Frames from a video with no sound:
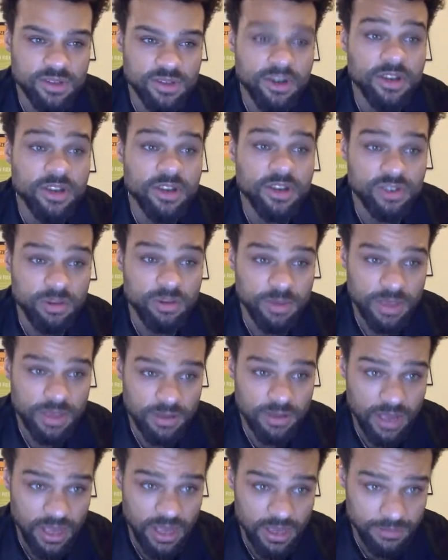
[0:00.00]
Oh no, sorry, it'll
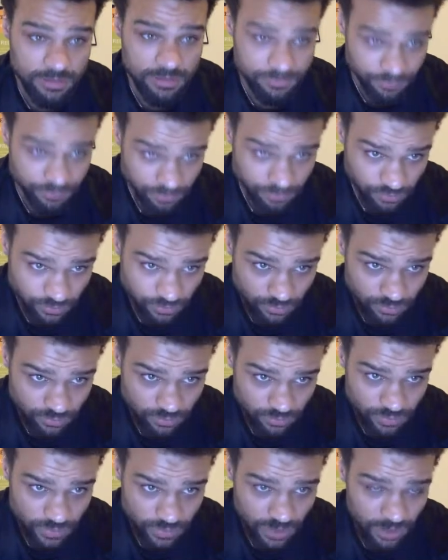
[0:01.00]
be
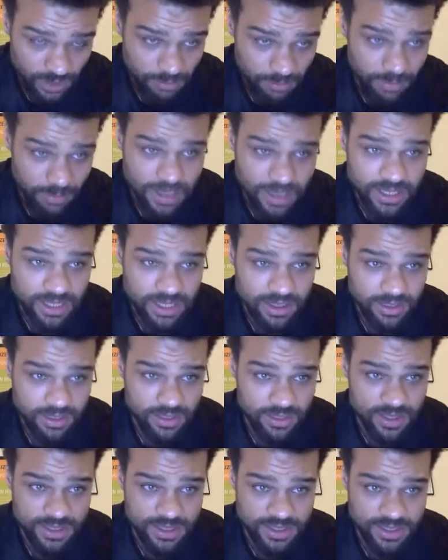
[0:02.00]
Monday the
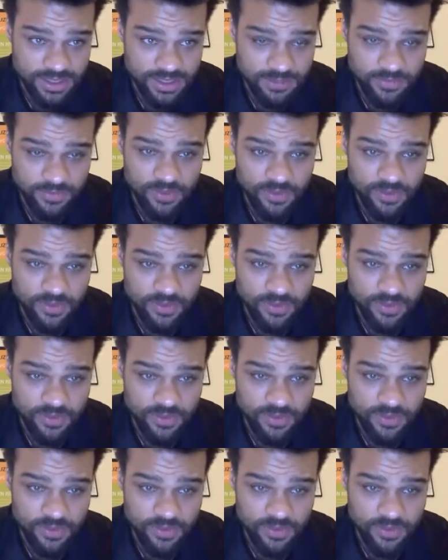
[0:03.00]
13th.